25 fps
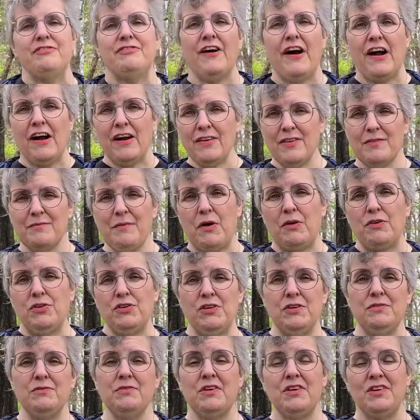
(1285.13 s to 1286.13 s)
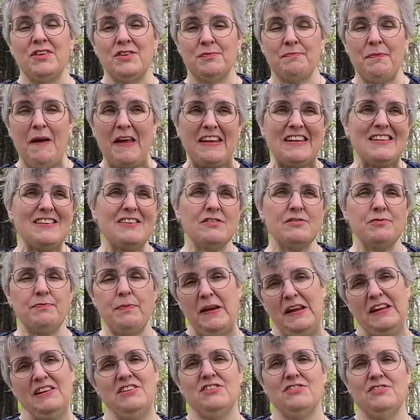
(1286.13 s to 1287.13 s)
far the most expensive
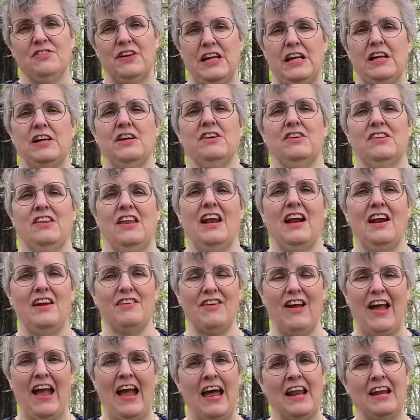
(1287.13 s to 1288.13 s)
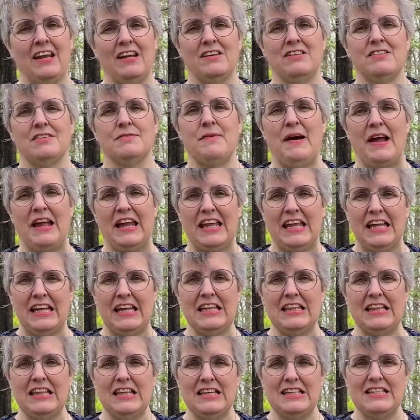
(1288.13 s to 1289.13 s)
piece of gear that I've added to my
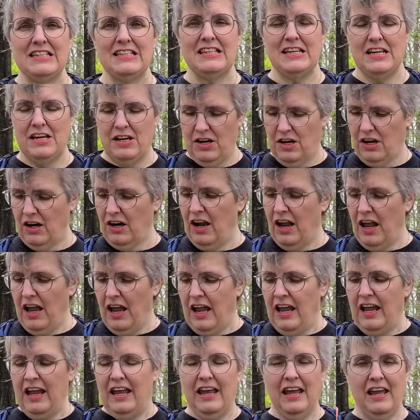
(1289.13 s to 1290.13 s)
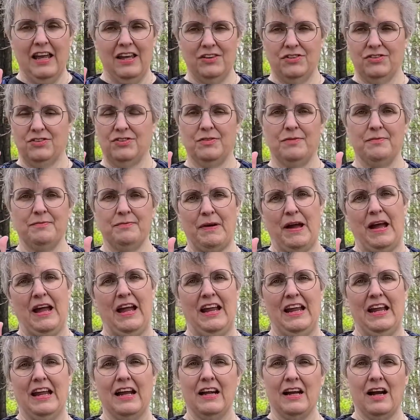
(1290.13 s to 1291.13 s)
kit this year is
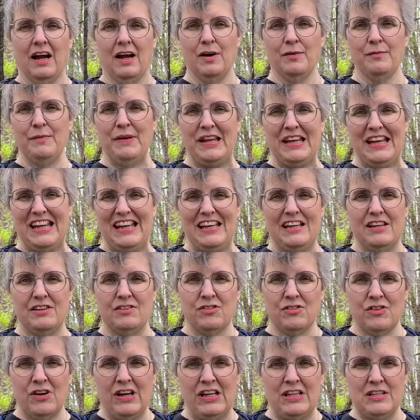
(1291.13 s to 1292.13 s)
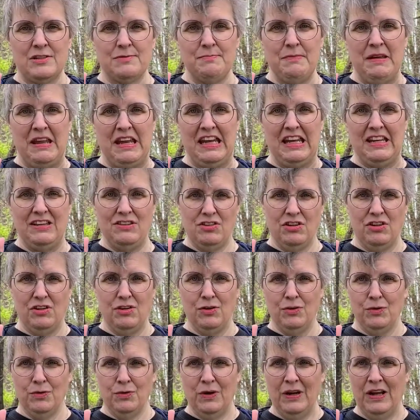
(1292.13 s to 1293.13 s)
my Garmin Inreach Mini
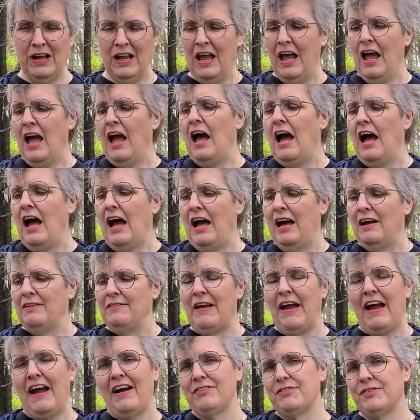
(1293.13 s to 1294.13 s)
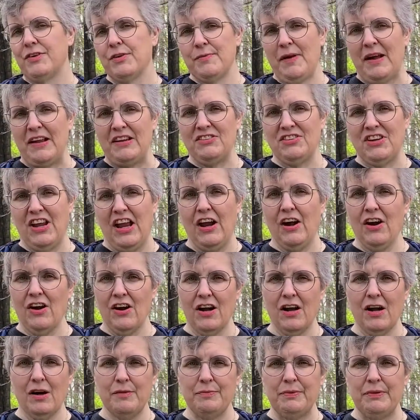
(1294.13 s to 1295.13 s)
2. After my scare a
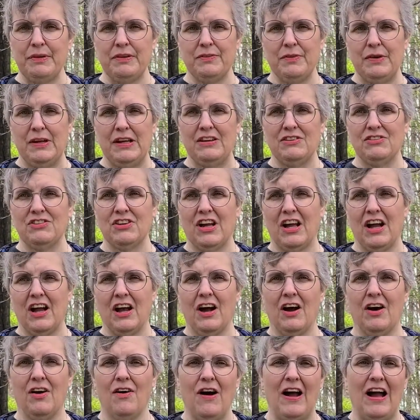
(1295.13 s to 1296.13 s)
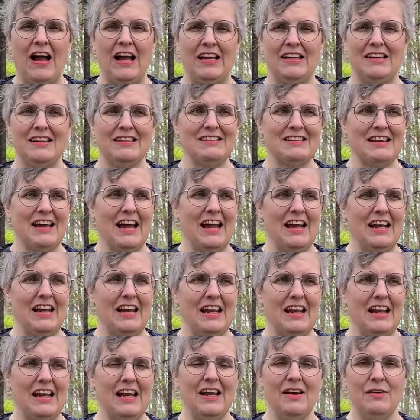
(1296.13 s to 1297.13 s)
couple of weeks ago, I
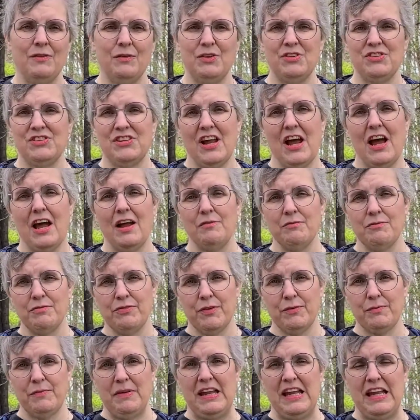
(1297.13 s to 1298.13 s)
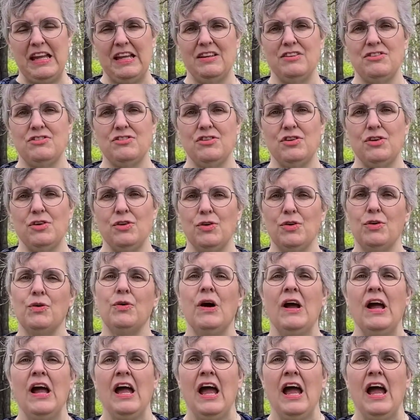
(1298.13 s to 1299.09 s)
decided it was time for me to